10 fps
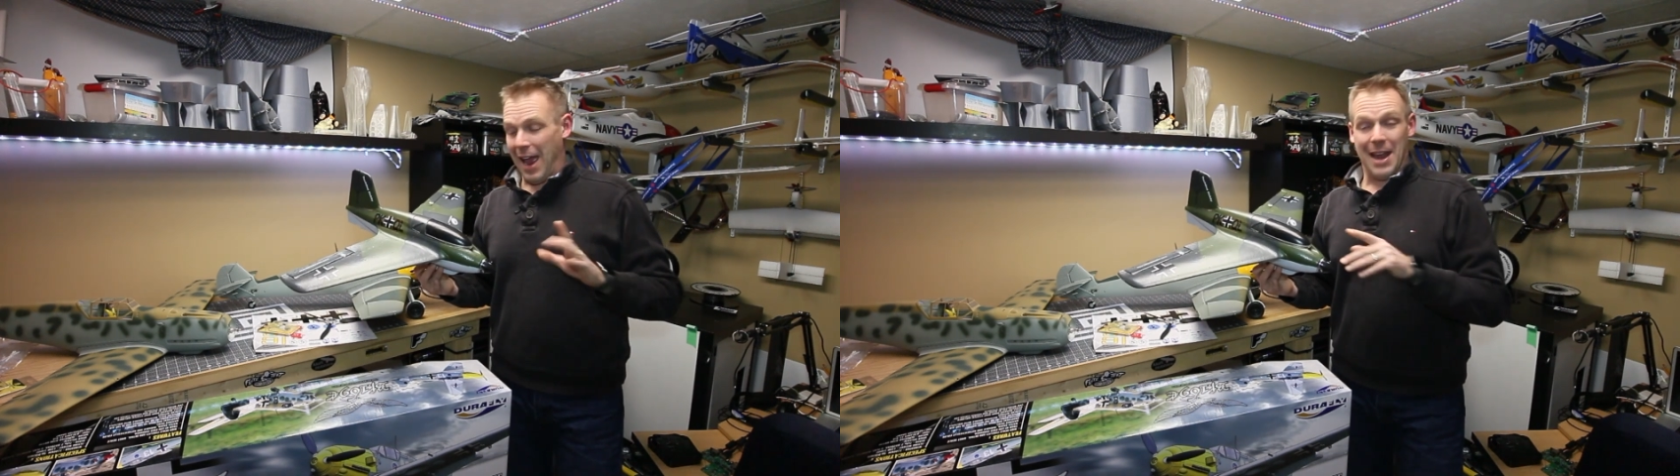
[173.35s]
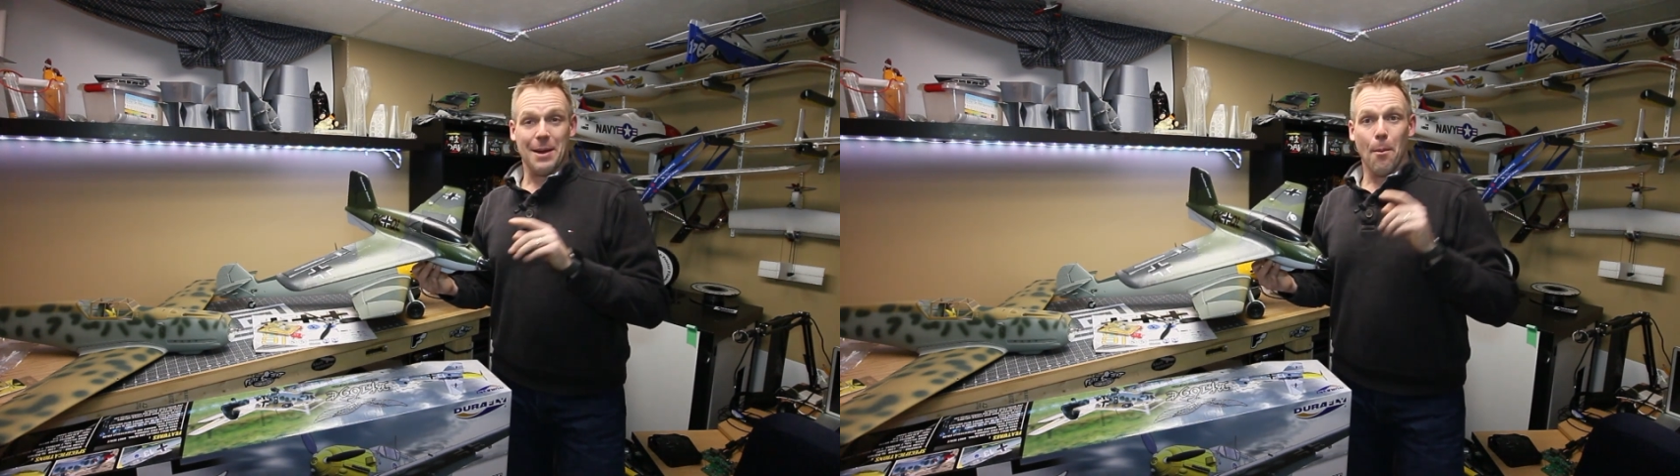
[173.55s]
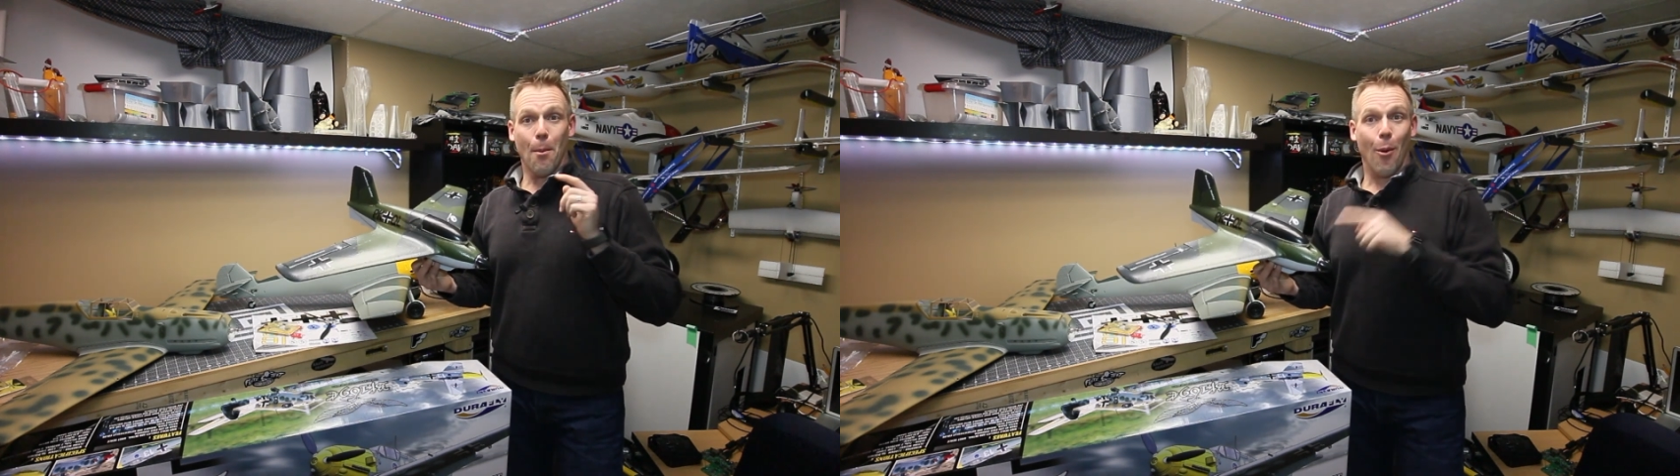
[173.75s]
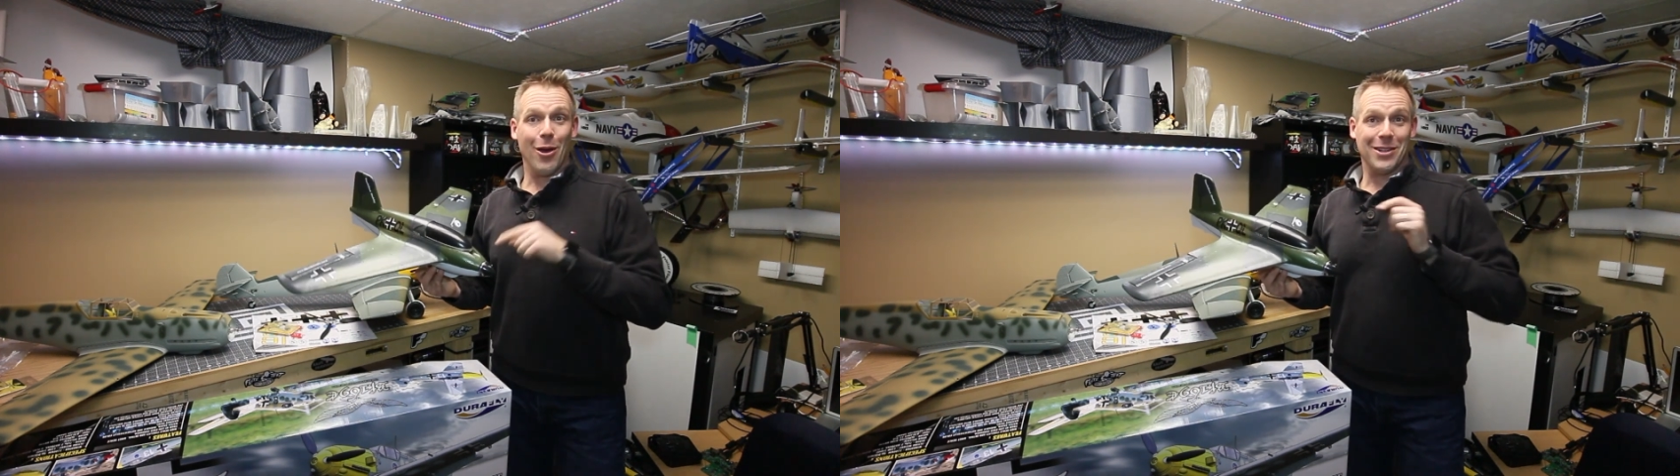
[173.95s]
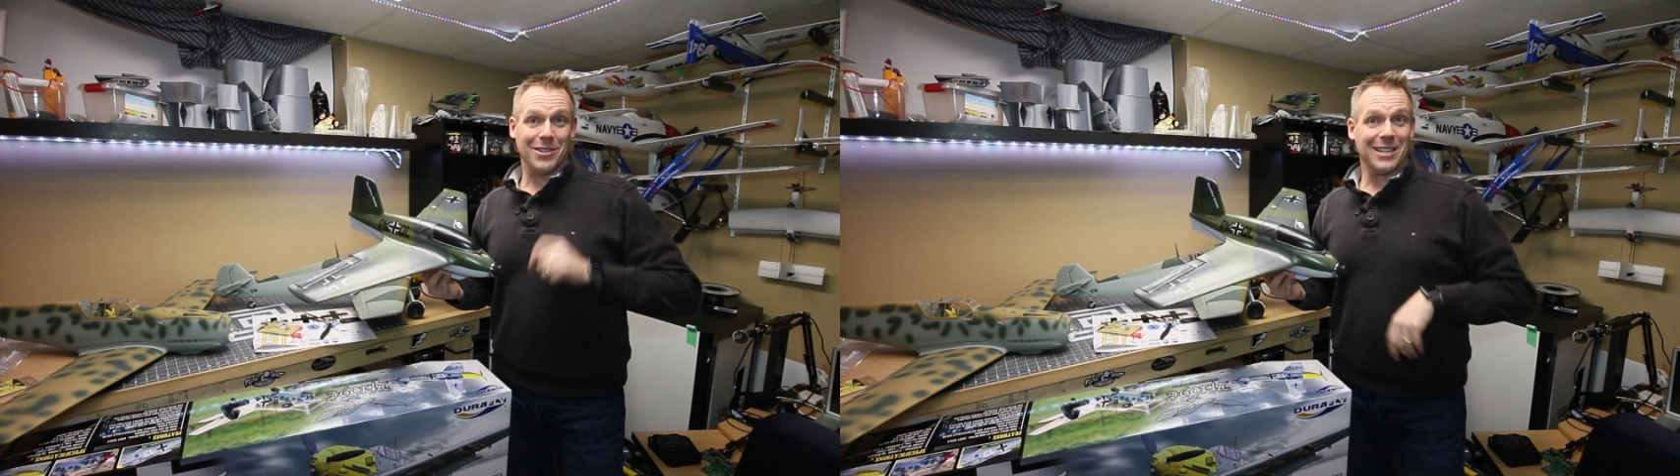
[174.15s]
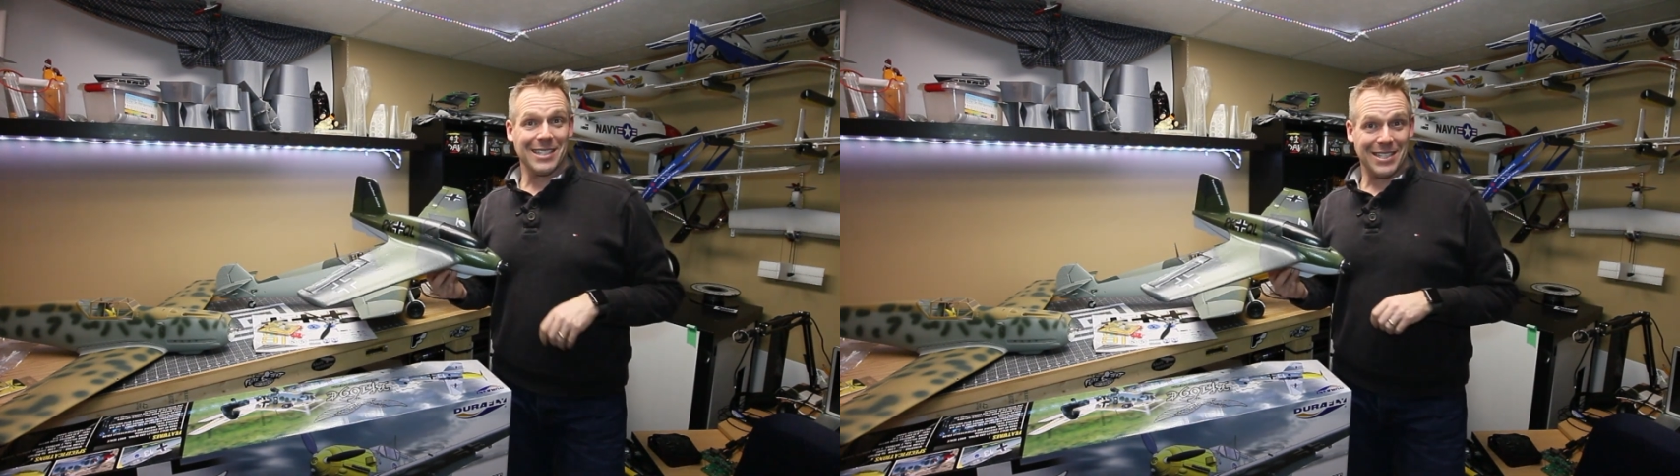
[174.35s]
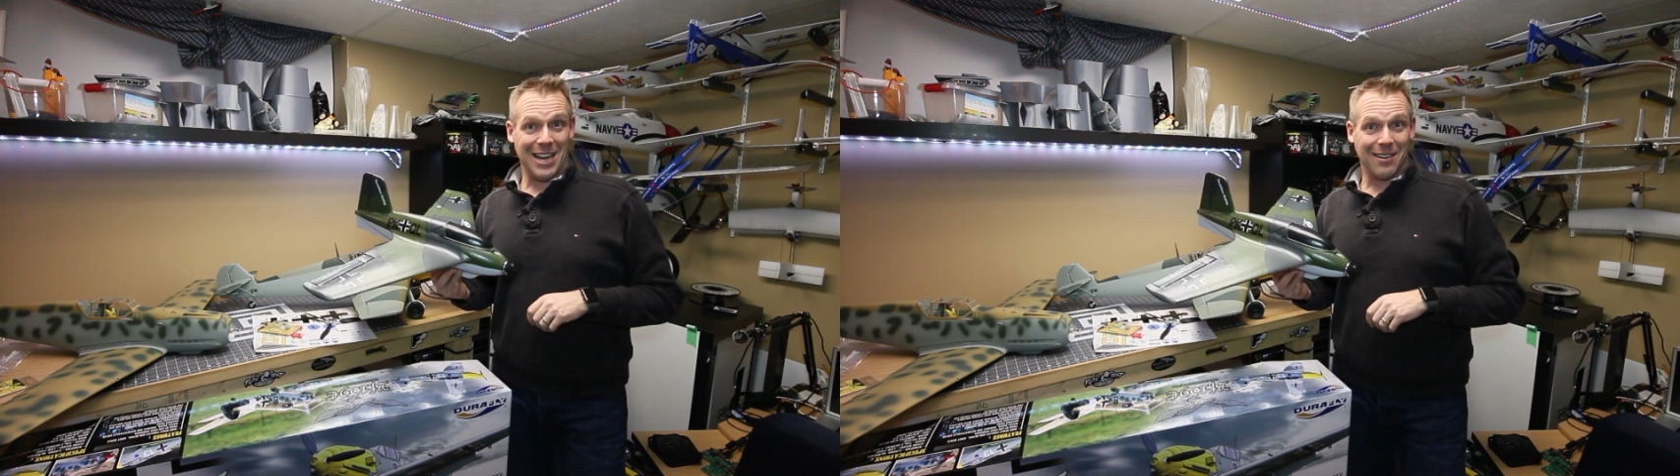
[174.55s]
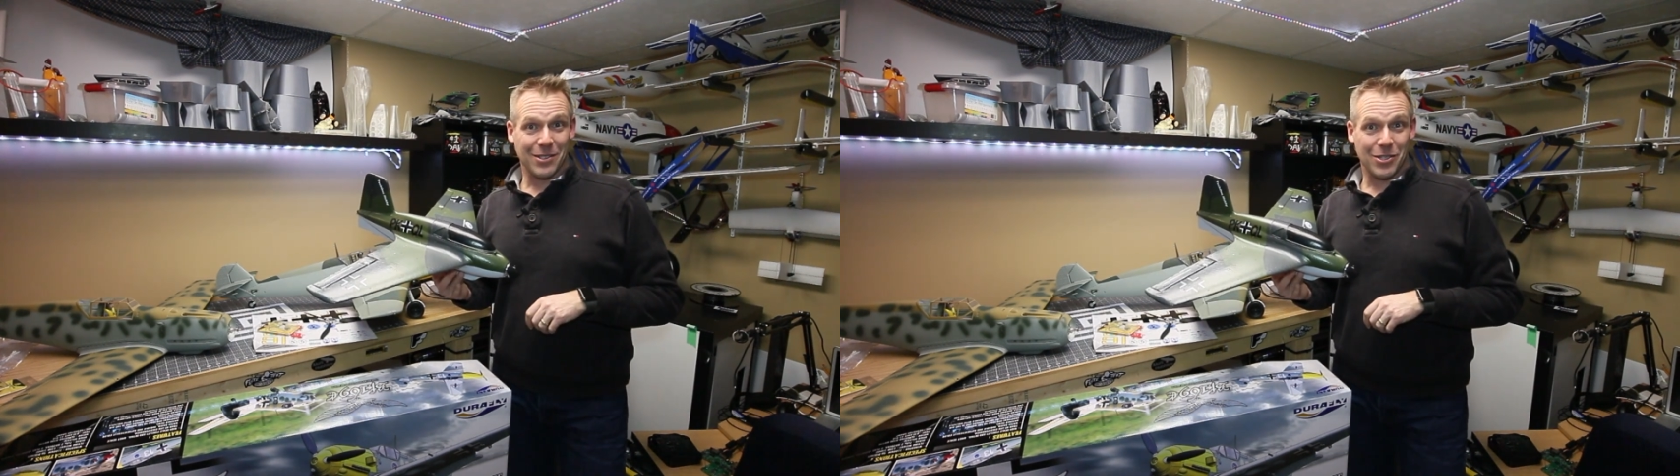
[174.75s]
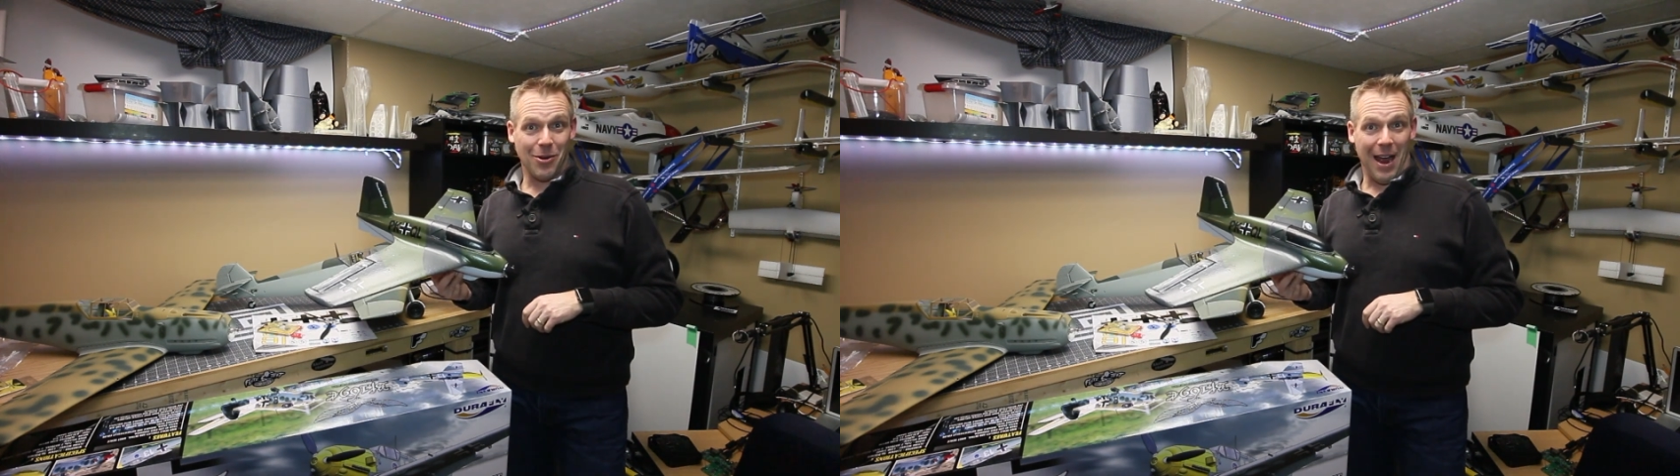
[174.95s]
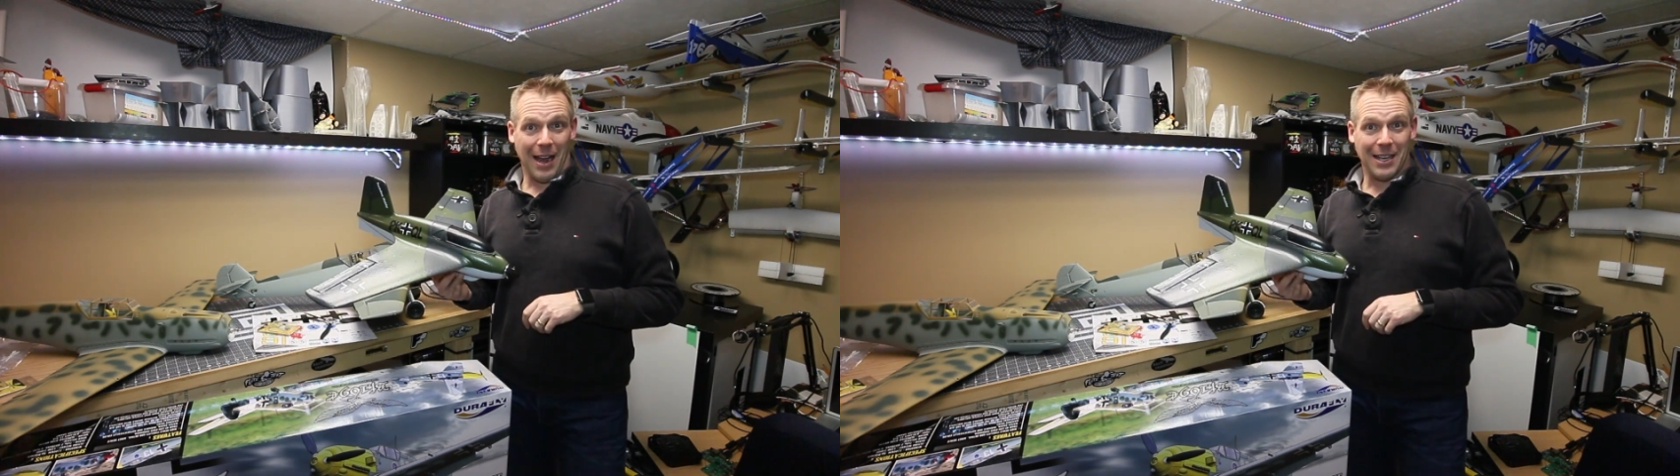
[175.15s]
and boy, this thing is a challenge to
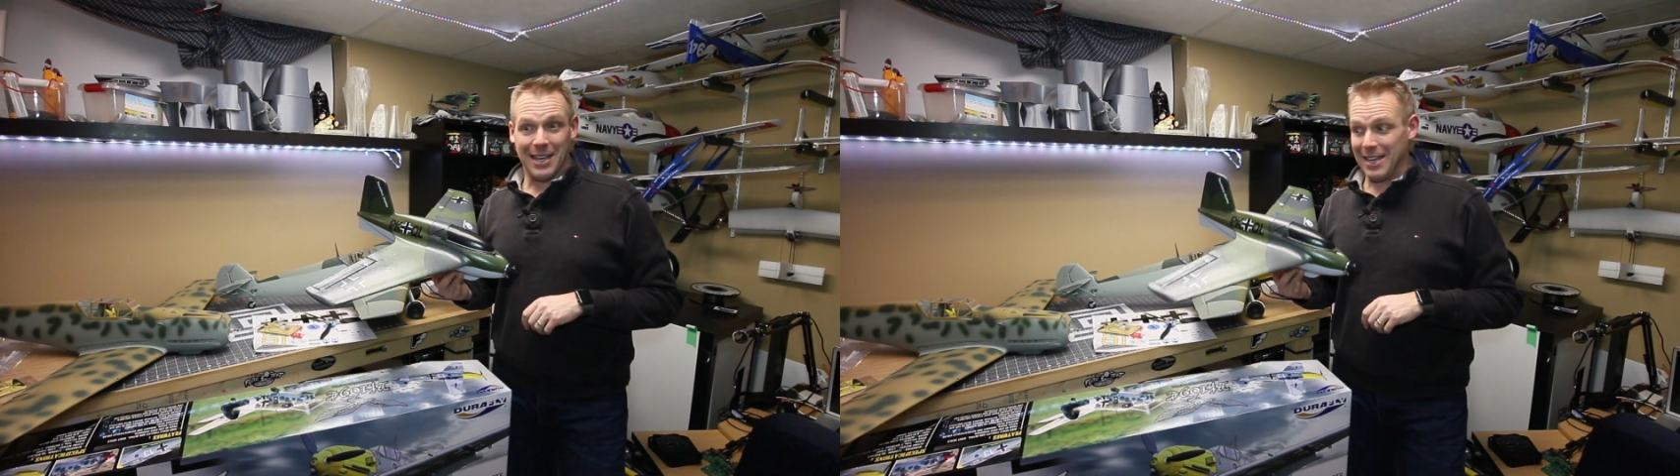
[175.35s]
track.